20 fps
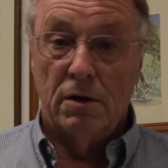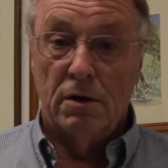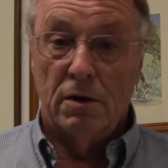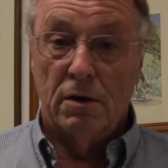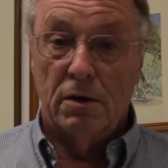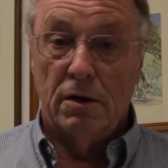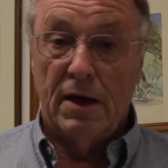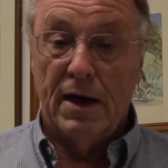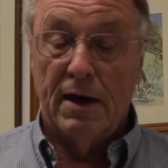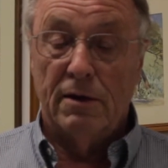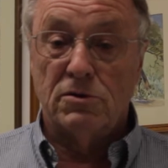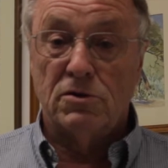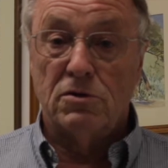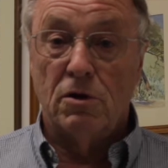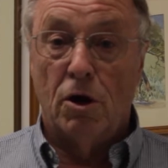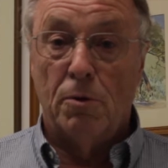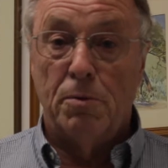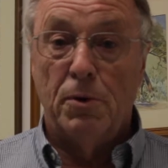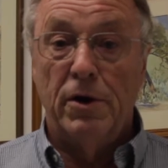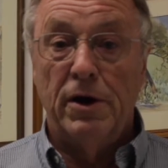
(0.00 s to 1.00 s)
The
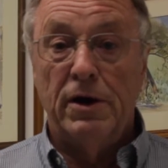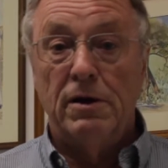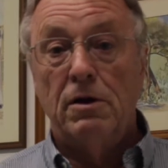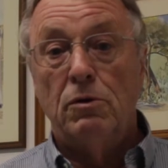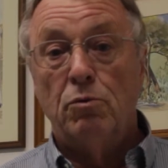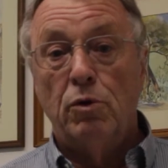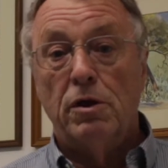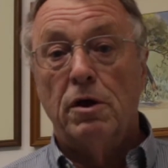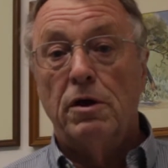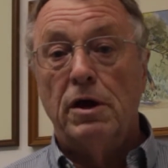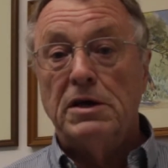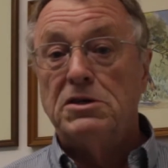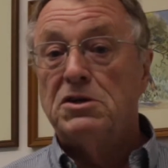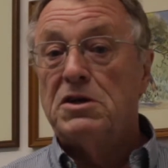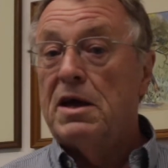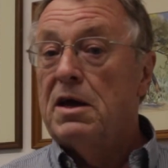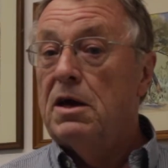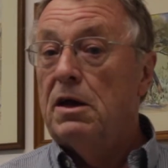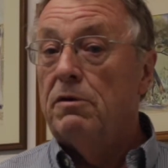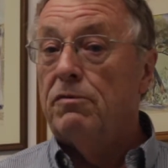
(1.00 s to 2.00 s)
council operated with an
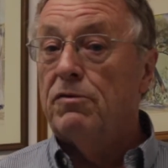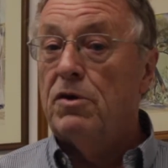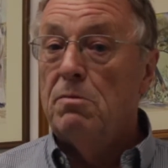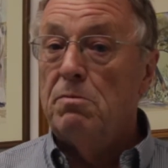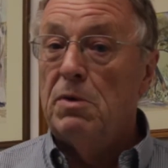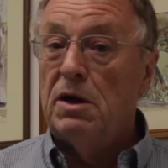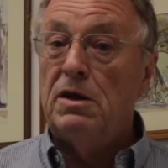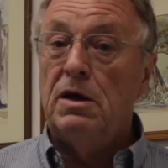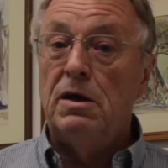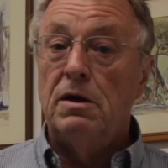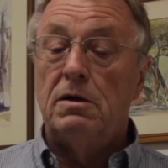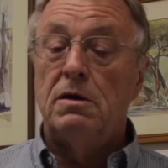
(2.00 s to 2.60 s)
executive committee.